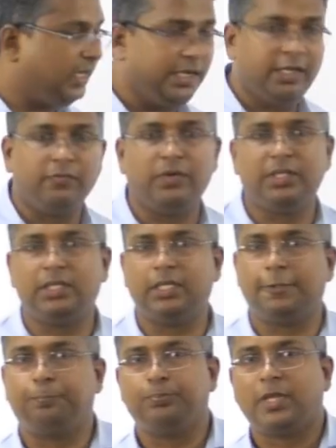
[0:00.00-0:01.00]
dealing with
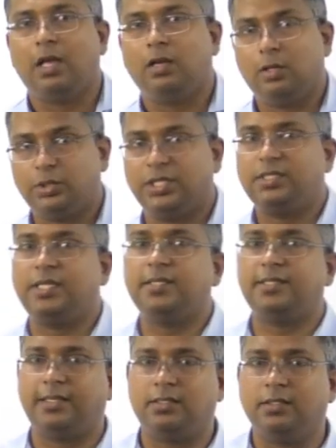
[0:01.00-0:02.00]
the logistics
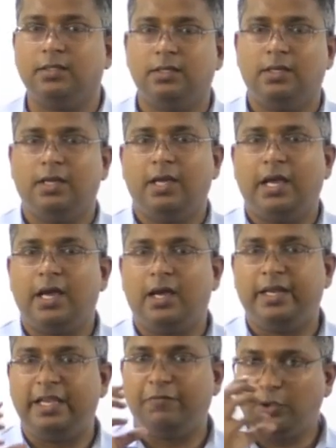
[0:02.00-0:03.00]
sector,
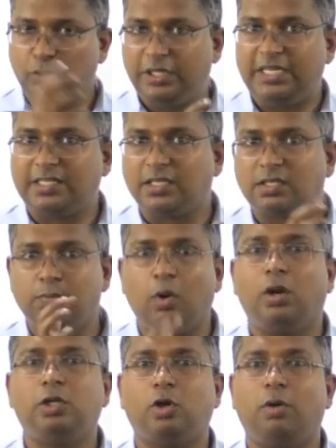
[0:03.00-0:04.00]
and even though it is a
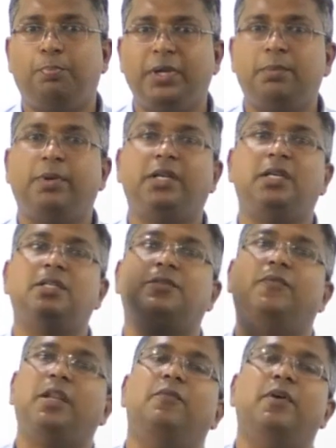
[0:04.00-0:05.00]
small topic, but it is
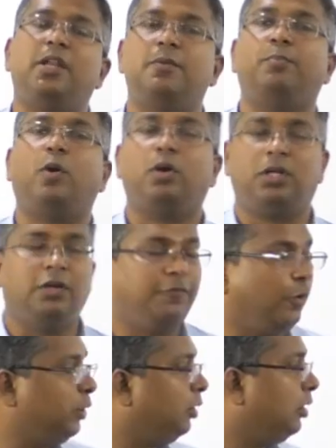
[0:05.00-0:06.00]
very very important
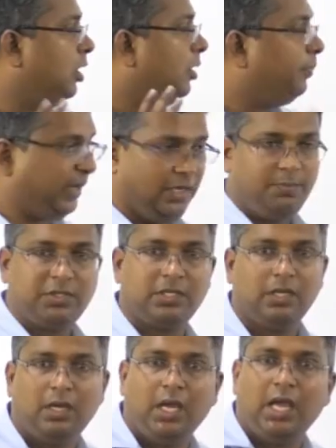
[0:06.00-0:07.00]
for your prelims.
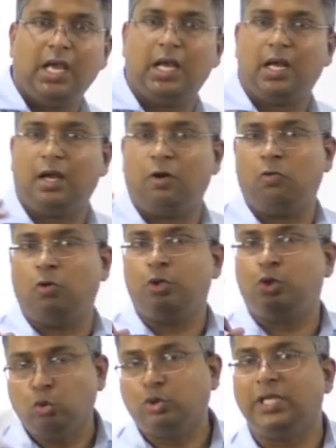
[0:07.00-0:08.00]
Uh,
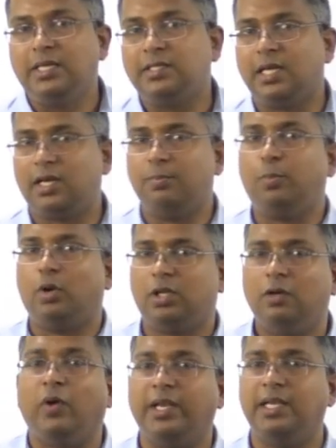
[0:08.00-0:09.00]
two things are
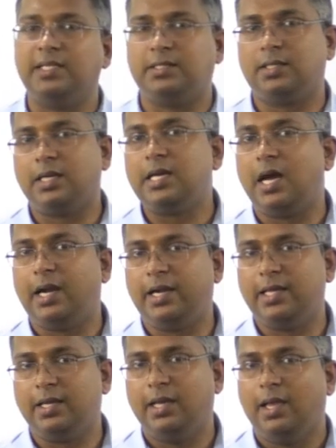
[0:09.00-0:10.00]
important. One is
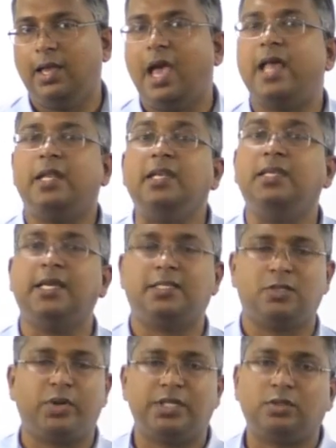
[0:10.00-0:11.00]
regarding an
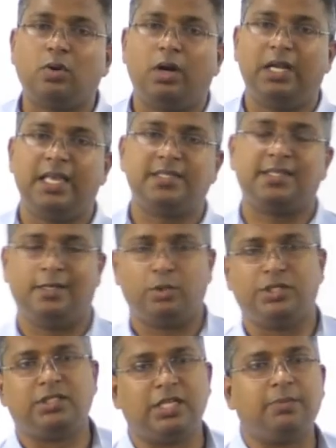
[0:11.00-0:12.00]
index what is called as
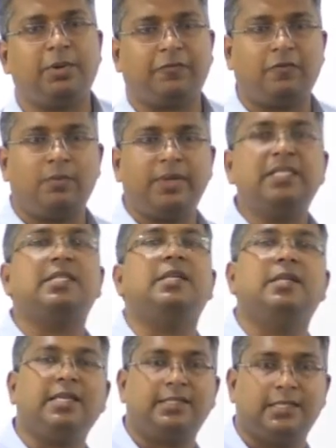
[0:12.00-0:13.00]
Logistic Performance
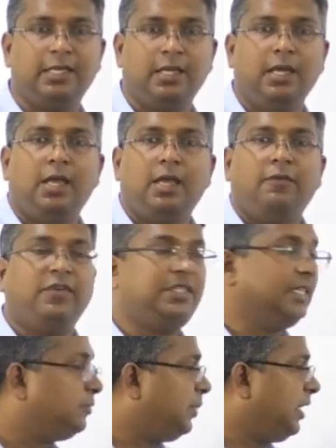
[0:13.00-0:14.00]
Index, which
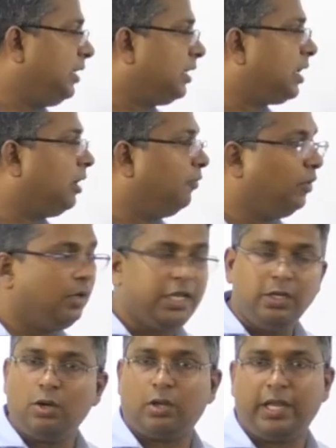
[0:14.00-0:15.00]
has been covered
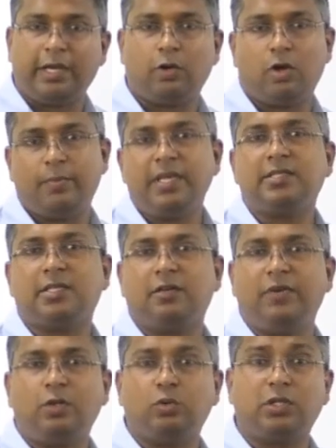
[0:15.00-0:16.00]
in your economic
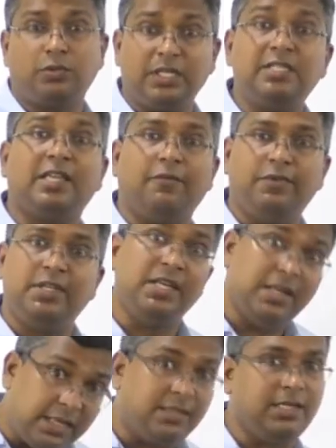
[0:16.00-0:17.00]
survey two thousand
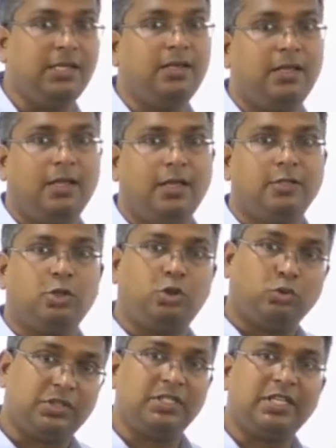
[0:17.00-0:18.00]
seventeen eighteen. So
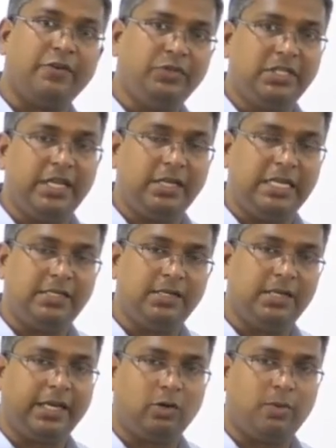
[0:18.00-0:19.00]
two thousand seventeen
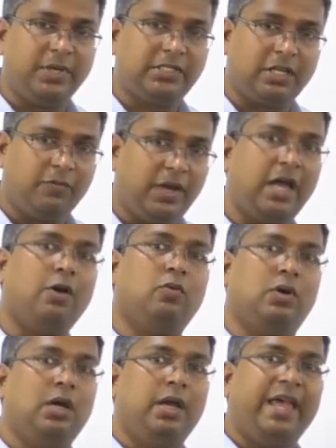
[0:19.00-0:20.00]
eighteen economic survey
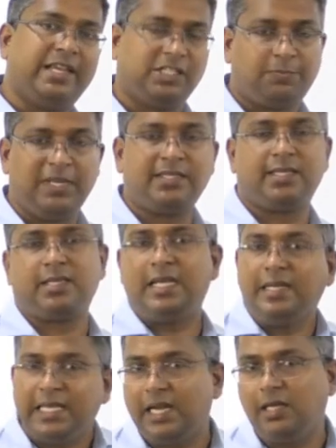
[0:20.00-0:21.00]
have
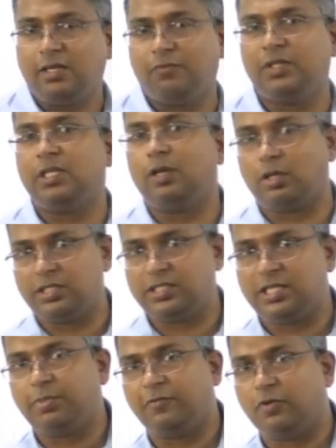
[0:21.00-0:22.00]
explicitly dealt with
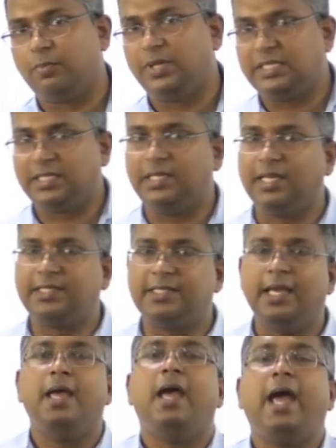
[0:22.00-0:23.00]
Logistic Performance Index,
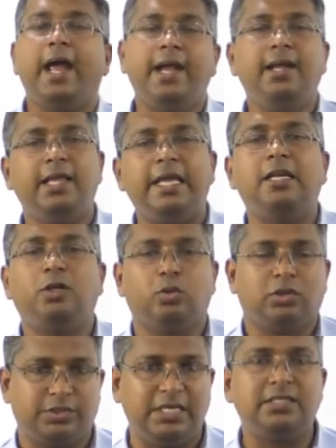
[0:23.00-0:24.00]
and in two
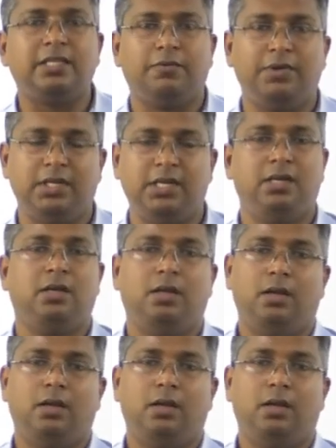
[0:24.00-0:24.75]
thousand seventeen